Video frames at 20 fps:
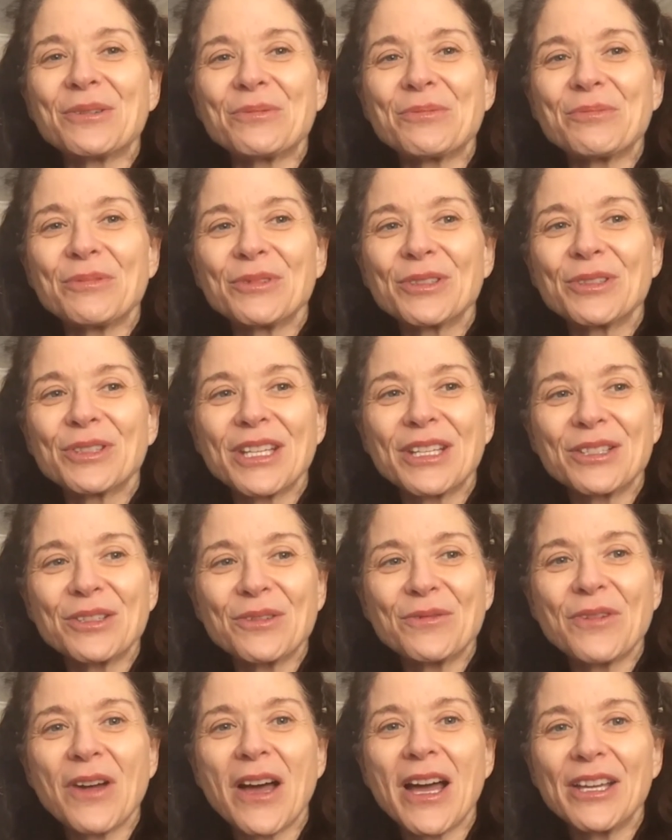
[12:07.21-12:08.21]
looking to
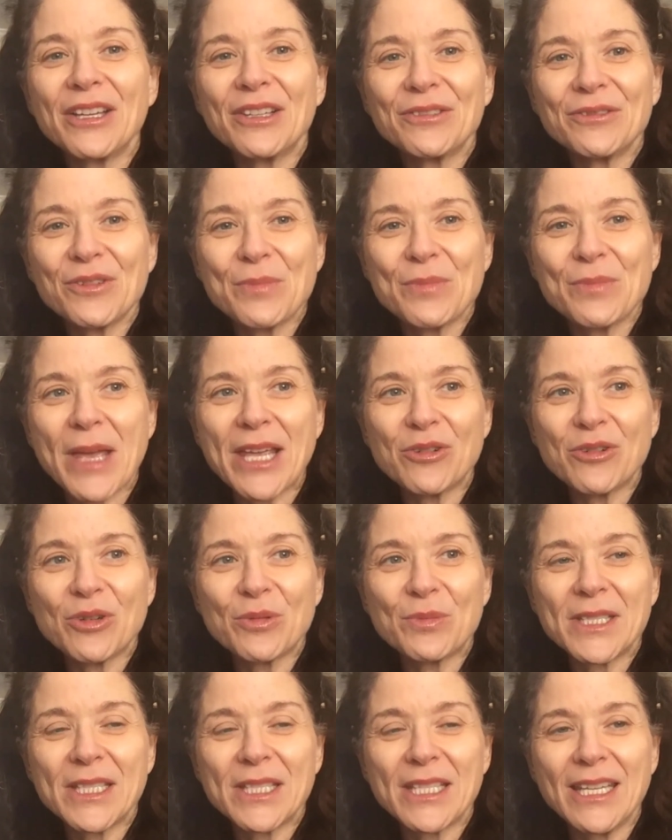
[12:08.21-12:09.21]
file for
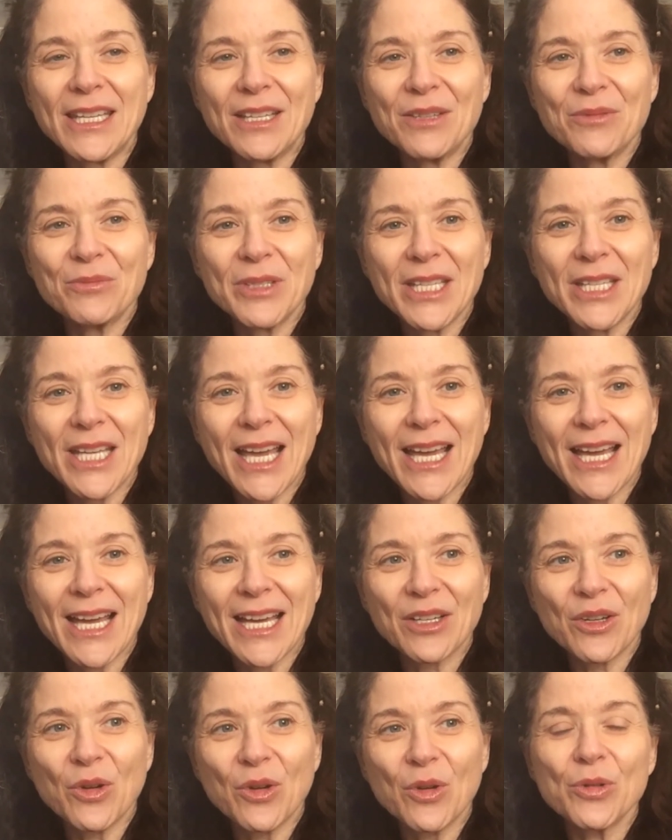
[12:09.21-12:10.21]
bankruptcy, and we
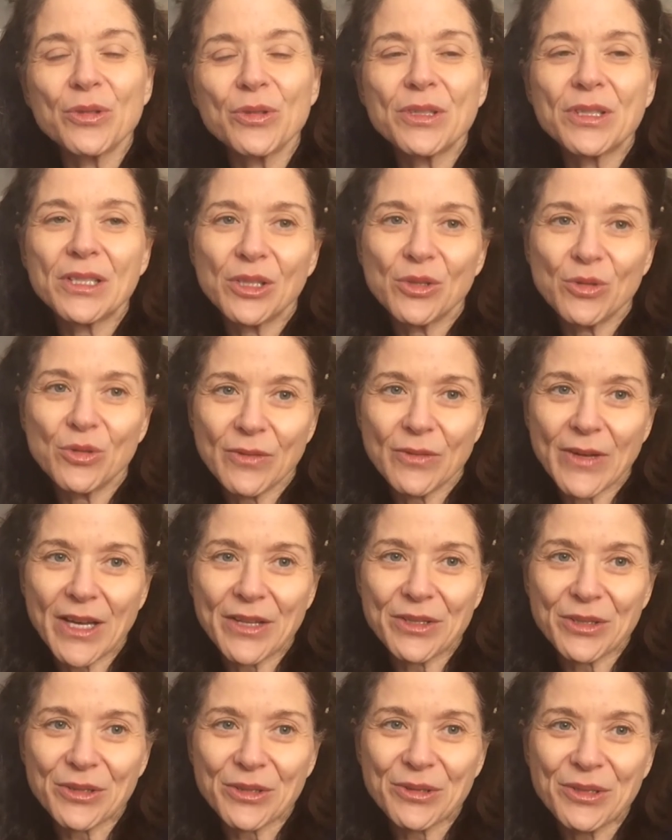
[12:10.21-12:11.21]
had a whole slew of
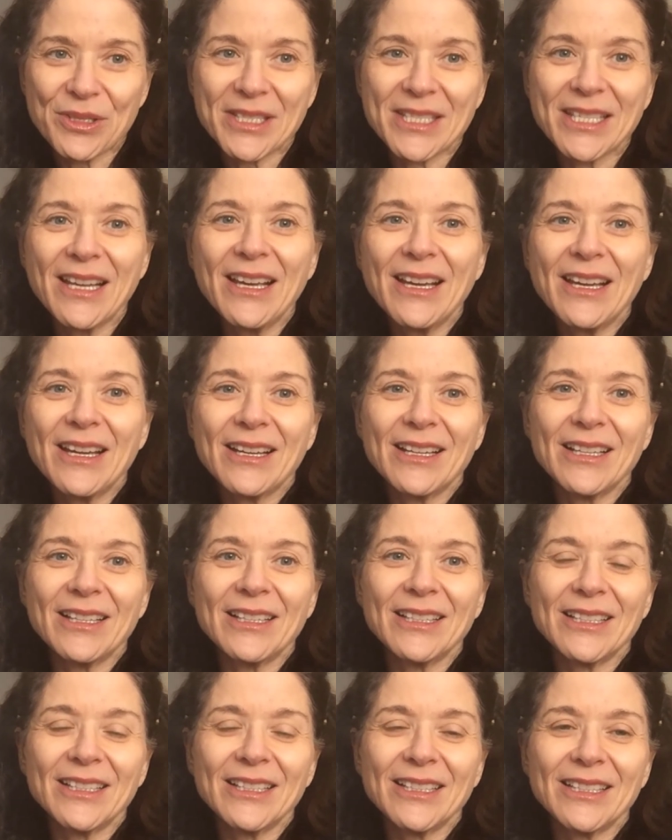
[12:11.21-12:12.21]
others,
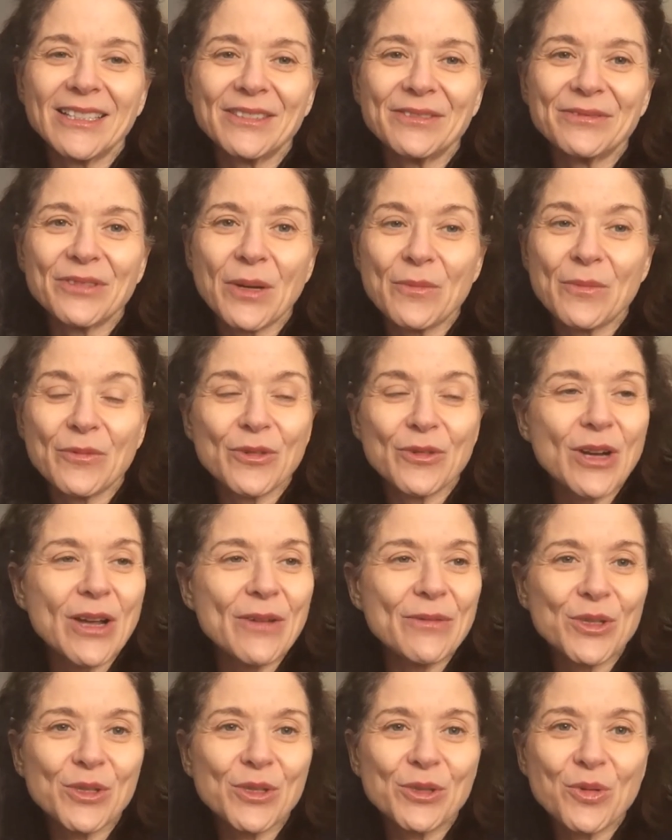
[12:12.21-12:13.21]
from
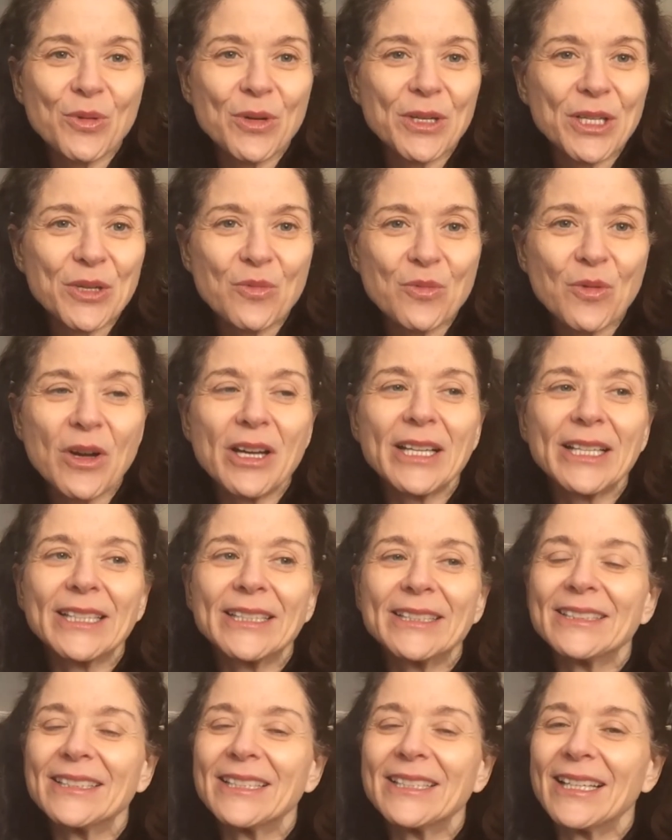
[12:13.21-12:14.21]
Forever
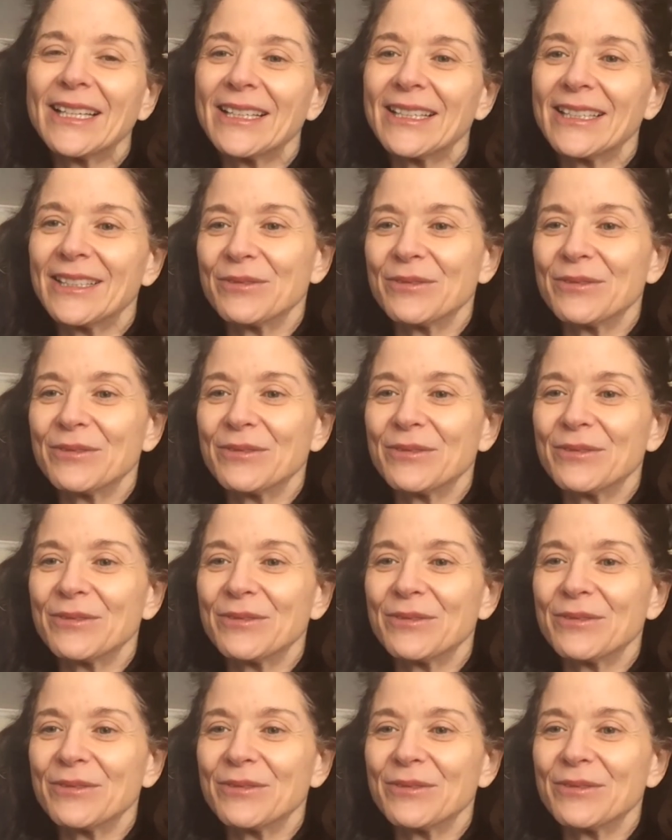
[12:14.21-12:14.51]
21. Of